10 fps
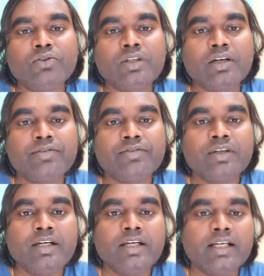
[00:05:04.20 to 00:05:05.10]
of
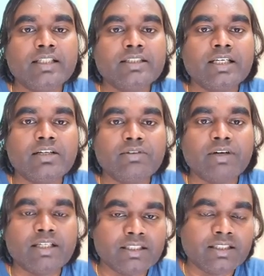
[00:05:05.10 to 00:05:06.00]
x and
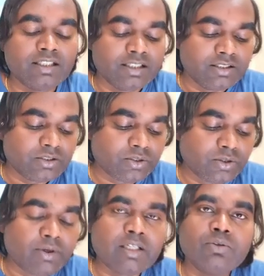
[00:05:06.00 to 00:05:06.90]
y. So
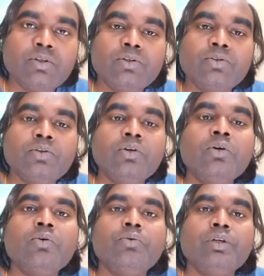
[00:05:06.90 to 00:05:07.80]
what we will do,
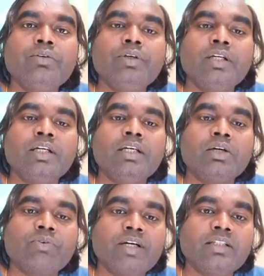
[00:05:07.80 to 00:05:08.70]
we will
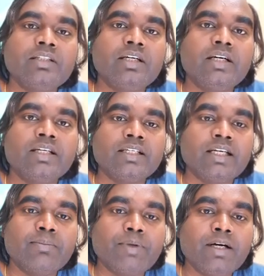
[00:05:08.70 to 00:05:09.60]
equate the
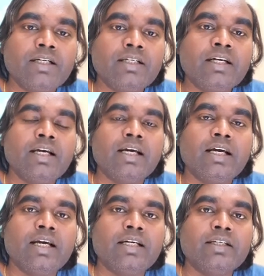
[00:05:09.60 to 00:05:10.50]
real part
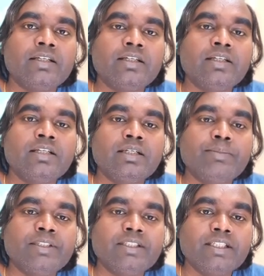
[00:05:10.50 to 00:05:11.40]
and
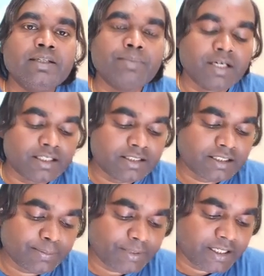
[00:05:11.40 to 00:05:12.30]
imaginary part
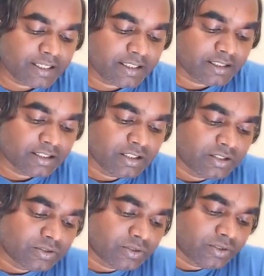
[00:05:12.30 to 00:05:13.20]
separately.
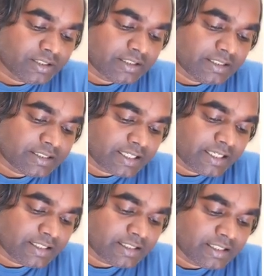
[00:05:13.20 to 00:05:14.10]
So in this
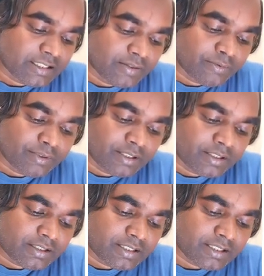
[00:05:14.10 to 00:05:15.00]
case we
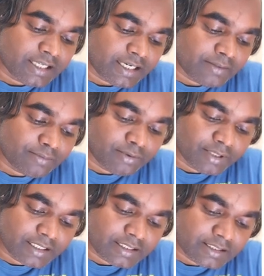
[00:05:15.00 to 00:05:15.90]
see that
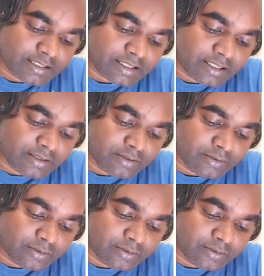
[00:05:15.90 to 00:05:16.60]
4x is equal to